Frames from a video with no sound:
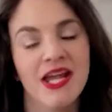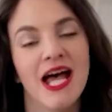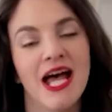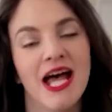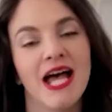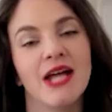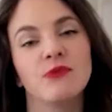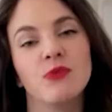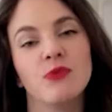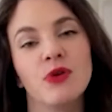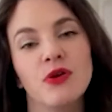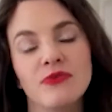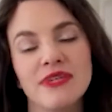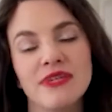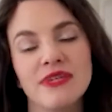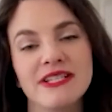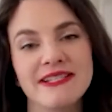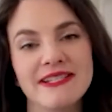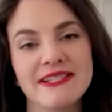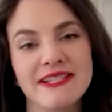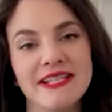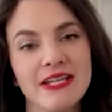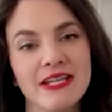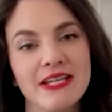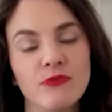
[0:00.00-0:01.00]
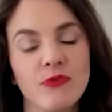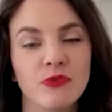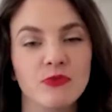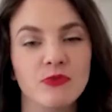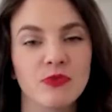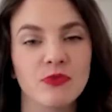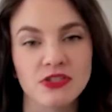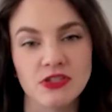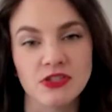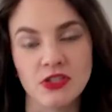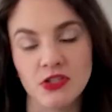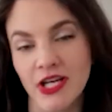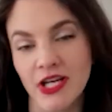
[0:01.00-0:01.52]
And what we see when
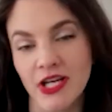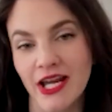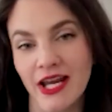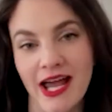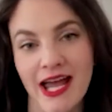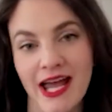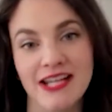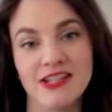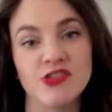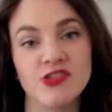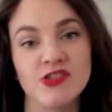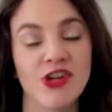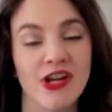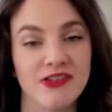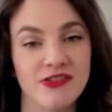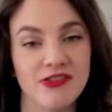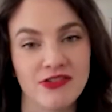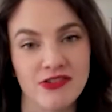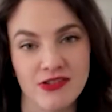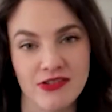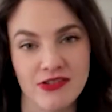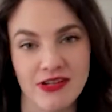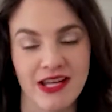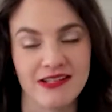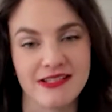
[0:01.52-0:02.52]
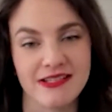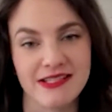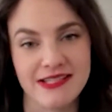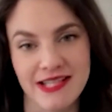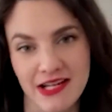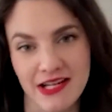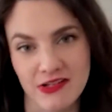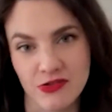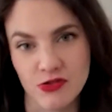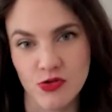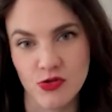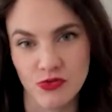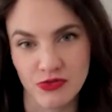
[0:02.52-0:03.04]
we're looking at gendered and
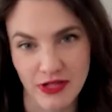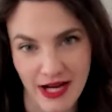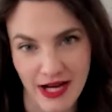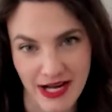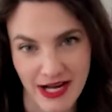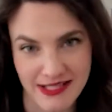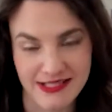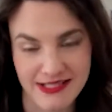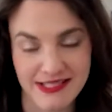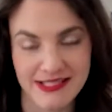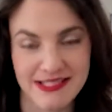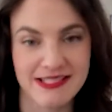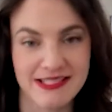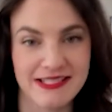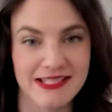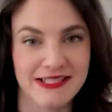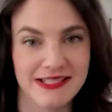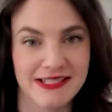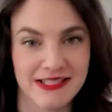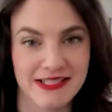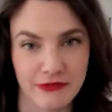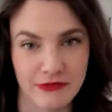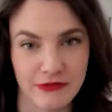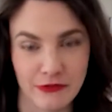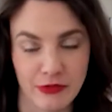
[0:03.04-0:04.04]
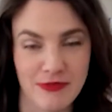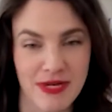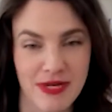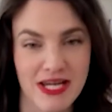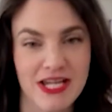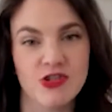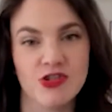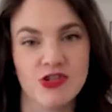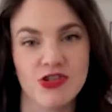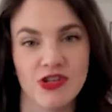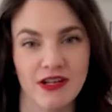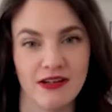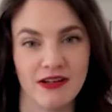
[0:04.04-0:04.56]
sexualized
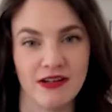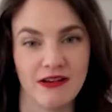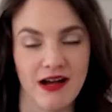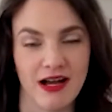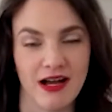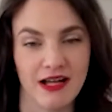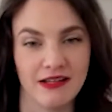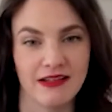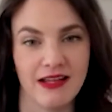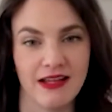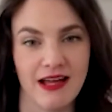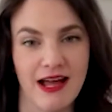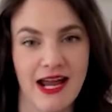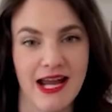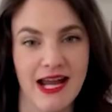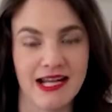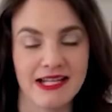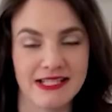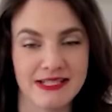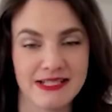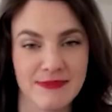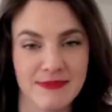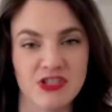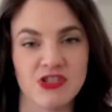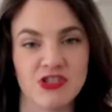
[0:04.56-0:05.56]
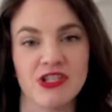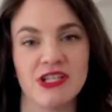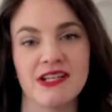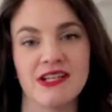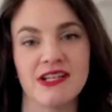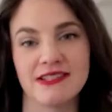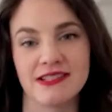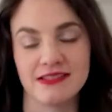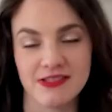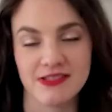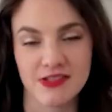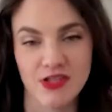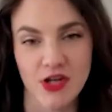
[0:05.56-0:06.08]
disinformation online, especially as
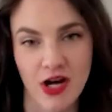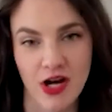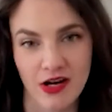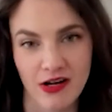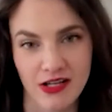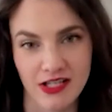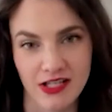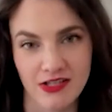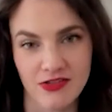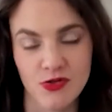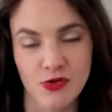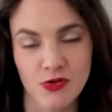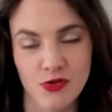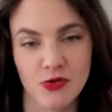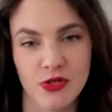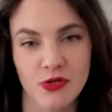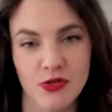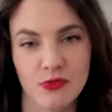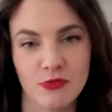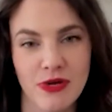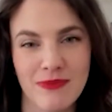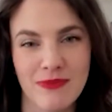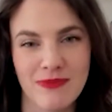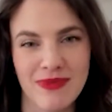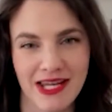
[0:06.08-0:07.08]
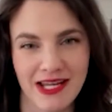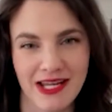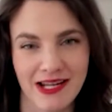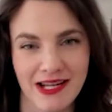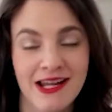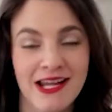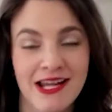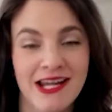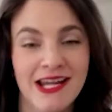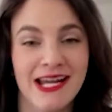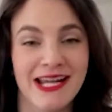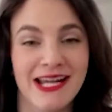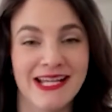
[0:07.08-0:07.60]
it's targeted toward women,
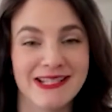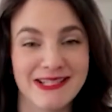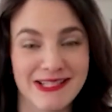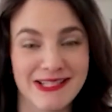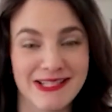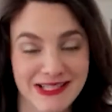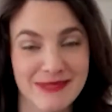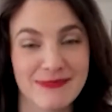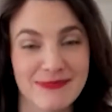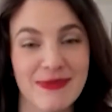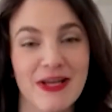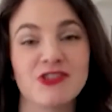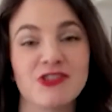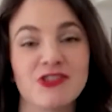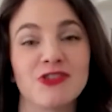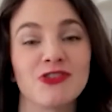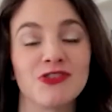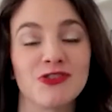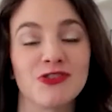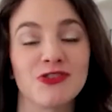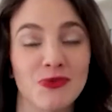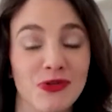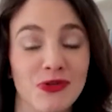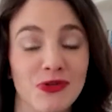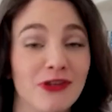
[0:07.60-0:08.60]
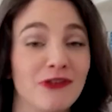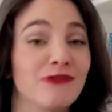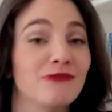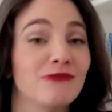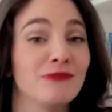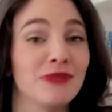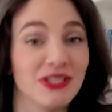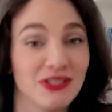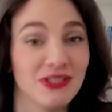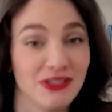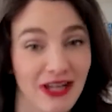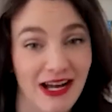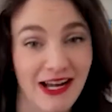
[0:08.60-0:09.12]
is a special sort of
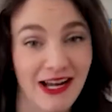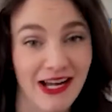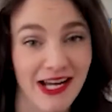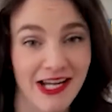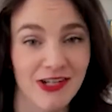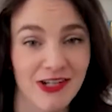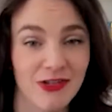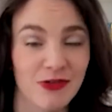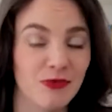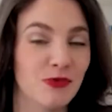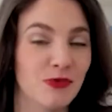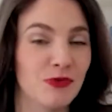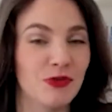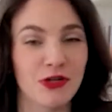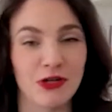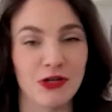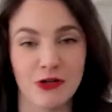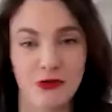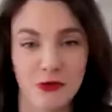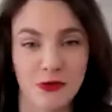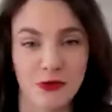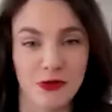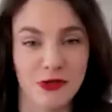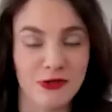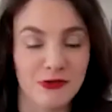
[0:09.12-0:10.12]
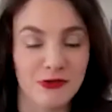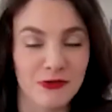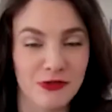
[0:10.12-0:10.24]
malign or